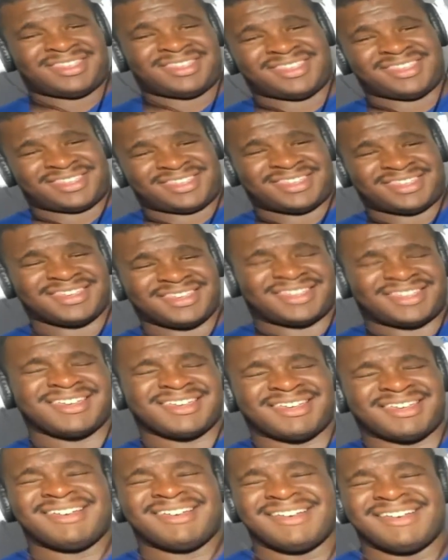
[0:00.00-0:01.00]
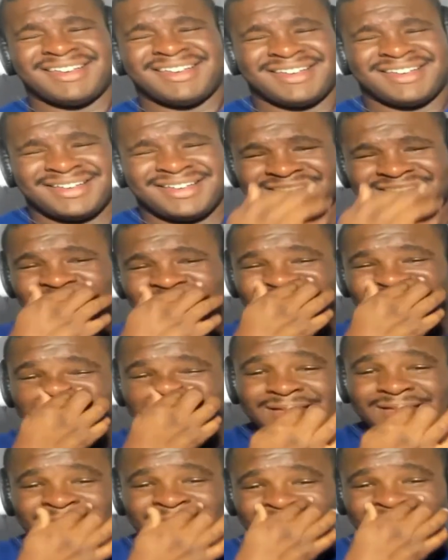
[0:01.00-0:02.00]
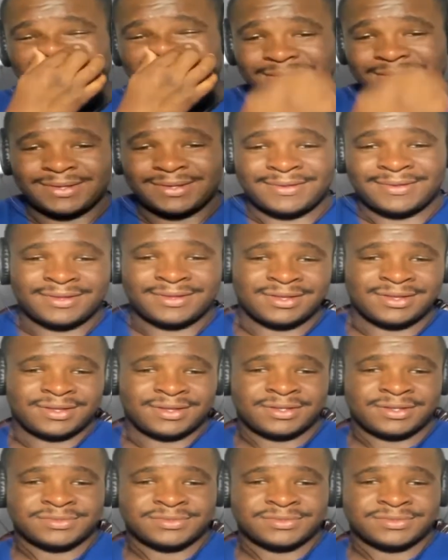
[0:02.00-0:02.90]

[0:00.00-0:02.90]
He gets picked for awards and ain't coming out.